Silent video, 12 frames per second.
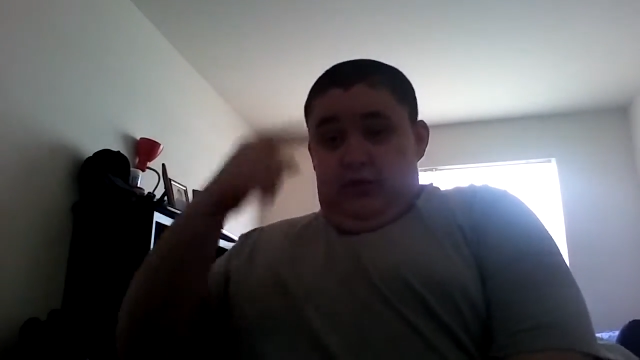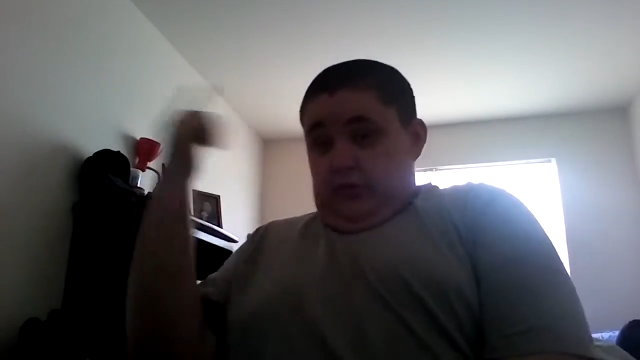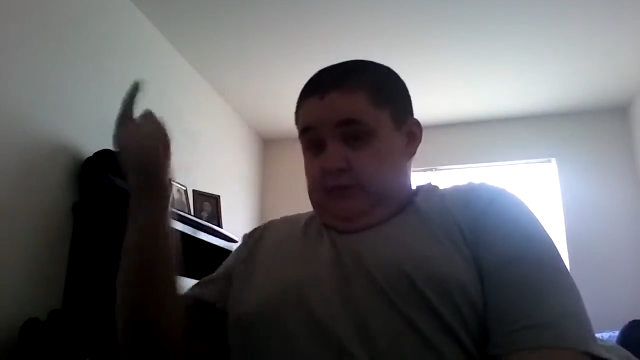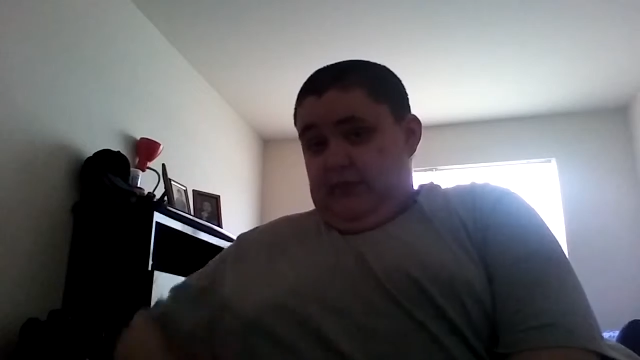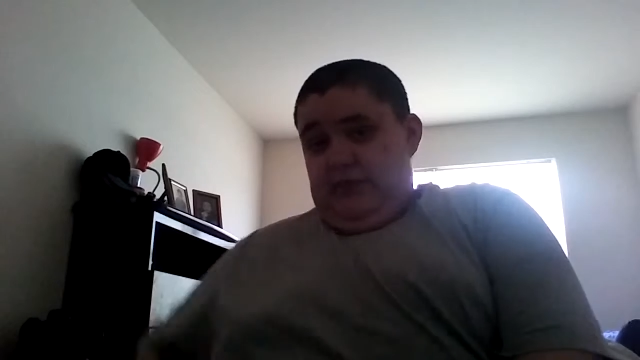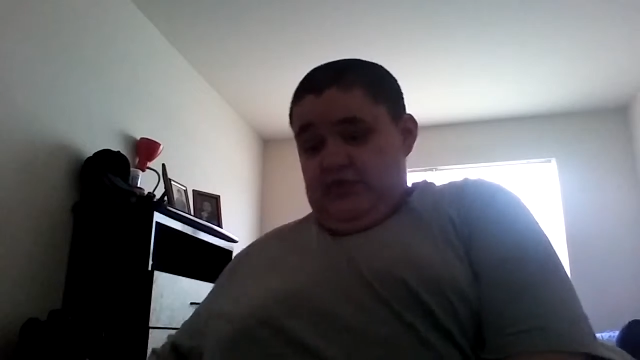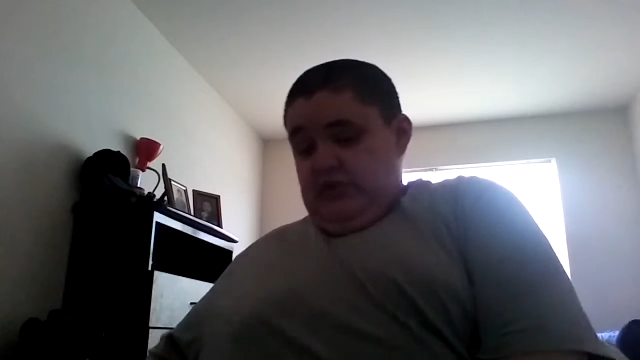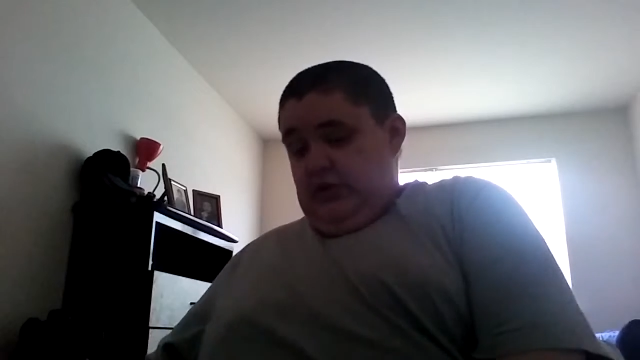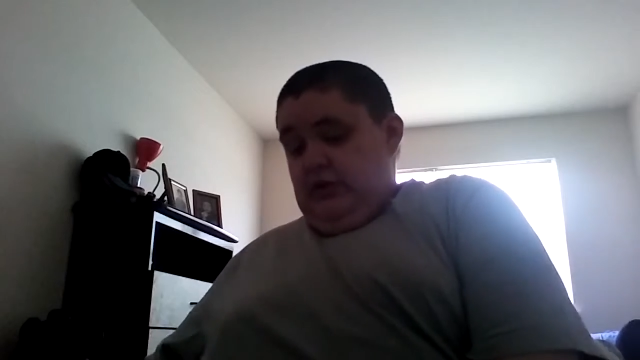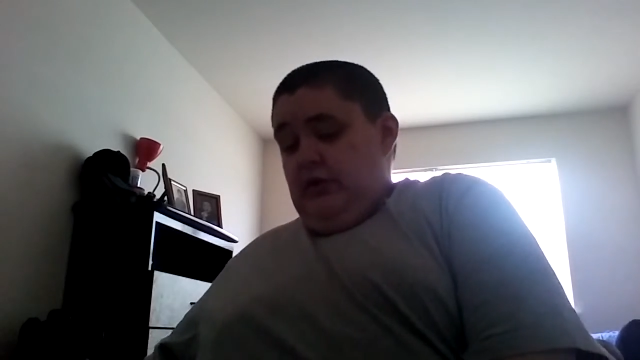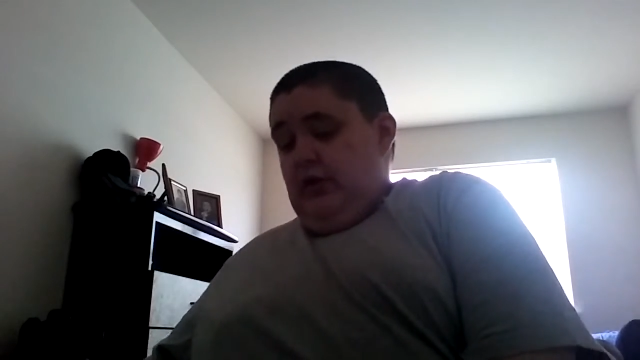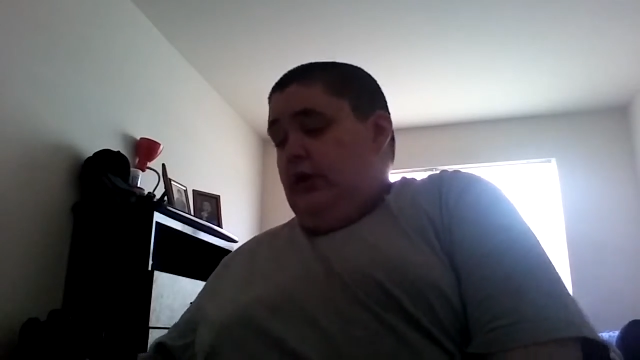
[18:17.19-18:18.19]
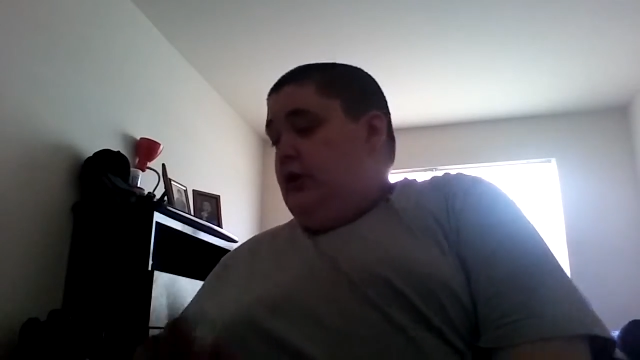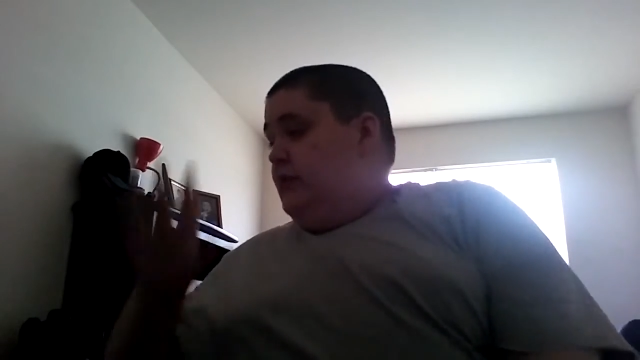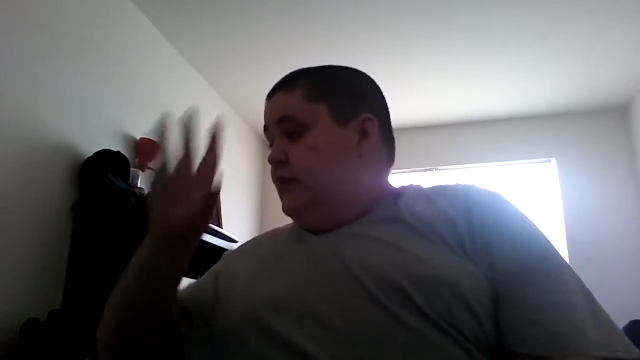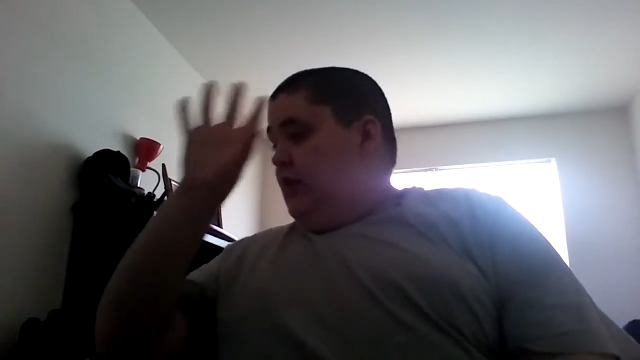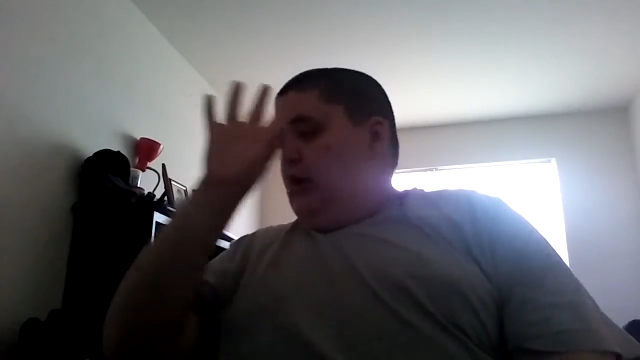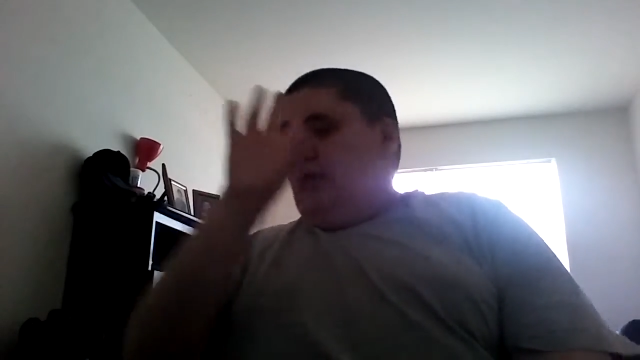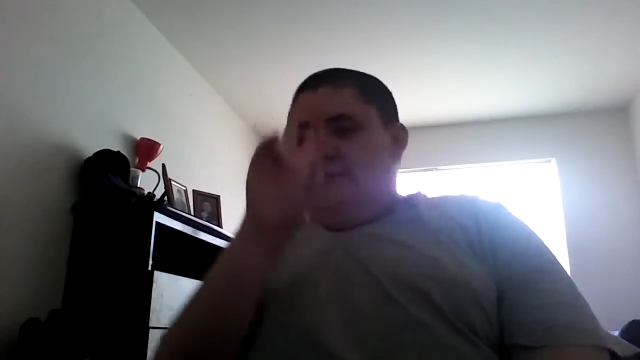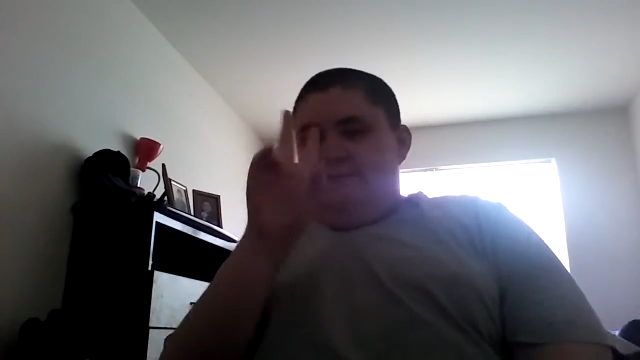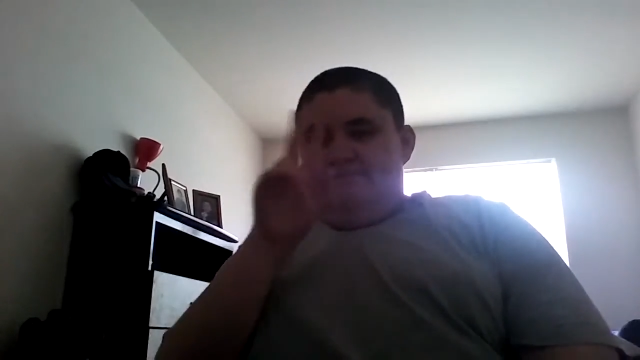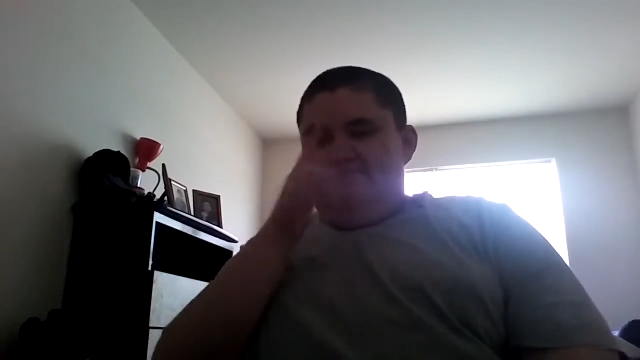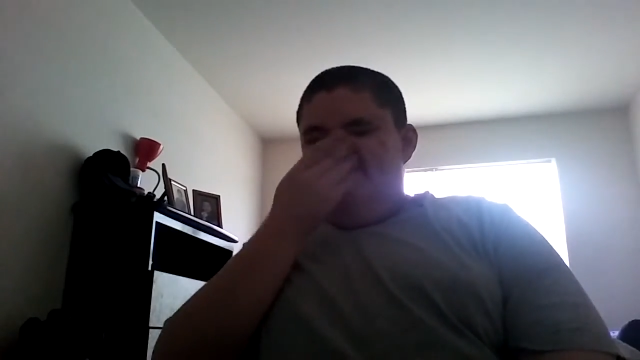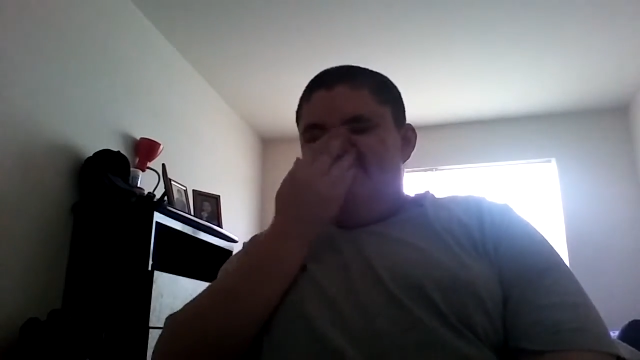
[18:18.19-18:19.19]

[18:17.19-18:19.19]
all of this shit. So,